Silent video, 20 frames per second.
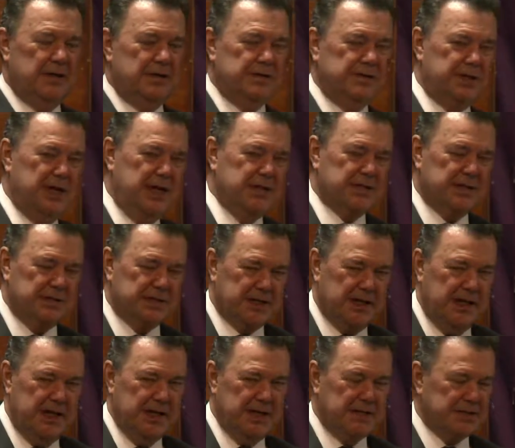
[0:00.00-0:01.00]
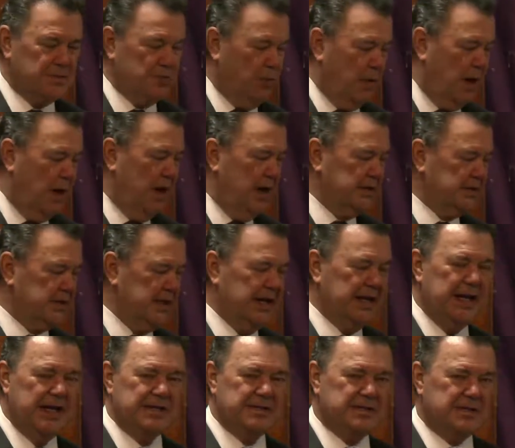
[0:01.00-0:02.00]
Jesus is, was, and
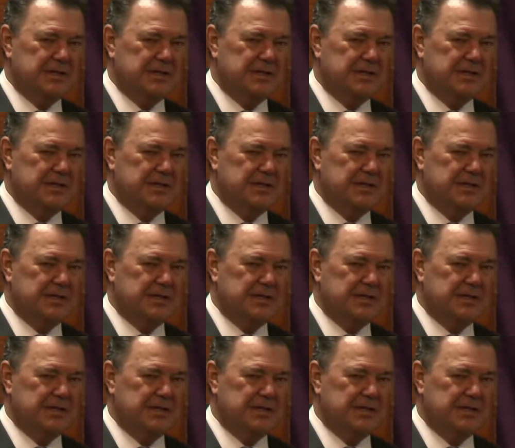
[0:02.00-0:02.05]
is